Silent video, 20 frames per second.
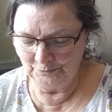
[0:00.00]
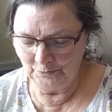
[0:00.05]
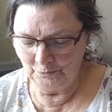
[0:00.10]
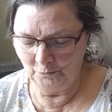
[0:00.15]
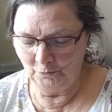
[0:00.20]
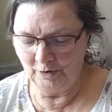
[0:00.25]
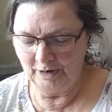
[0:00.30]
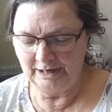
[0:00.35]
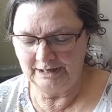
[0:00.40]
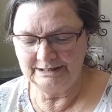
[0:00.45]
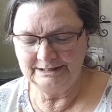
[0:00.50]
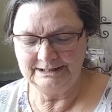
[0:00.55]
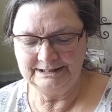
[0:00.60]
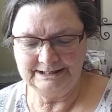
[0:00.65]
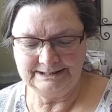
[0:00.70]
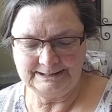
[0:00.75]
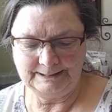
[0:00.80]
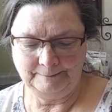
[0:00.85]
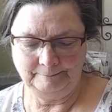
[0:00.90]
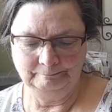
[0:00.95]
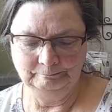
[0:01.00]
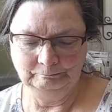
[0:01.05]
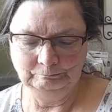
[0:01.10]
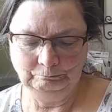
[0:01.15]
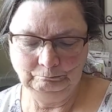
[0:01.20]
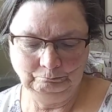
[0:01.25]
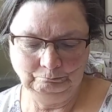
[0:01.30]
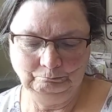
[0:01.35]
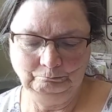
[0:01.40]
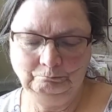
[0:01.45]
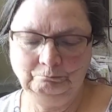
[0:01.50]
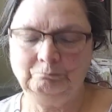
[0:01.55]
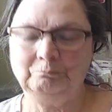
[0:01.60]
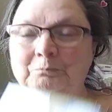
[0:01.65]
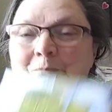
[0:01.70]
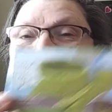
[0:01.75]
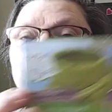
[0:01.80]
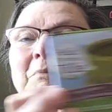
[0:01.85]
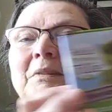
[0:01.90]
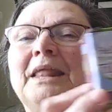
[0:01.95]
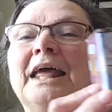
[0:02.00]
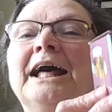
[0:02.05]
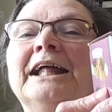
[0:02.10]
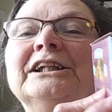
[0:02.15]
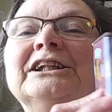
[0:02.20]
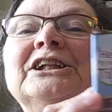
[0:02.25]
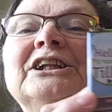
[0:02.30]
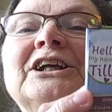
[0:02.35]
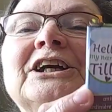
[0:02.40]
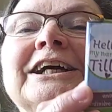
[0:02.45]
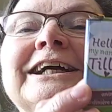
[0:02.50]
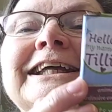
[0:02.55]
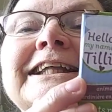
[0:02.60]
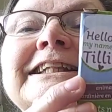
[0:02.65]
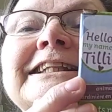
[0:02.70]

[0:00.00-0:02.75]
was look at